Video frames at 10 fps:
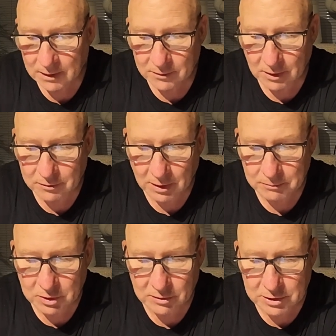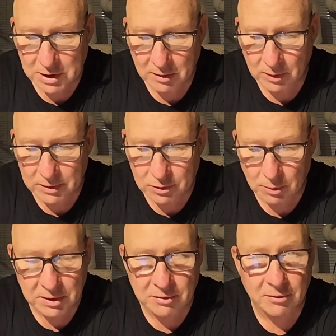So temperature is showing
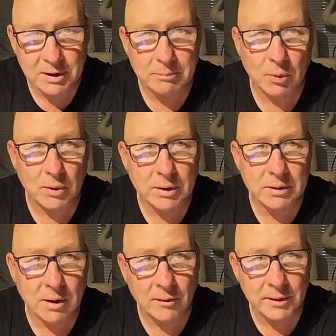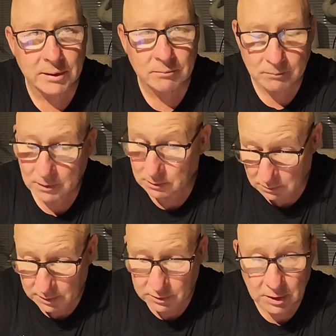23.9,
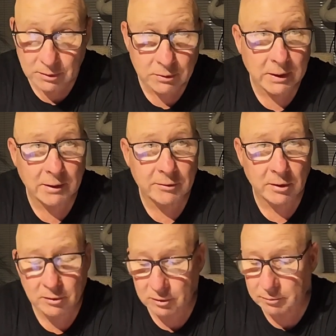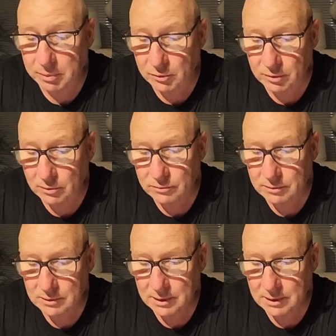which is absolutely spot on.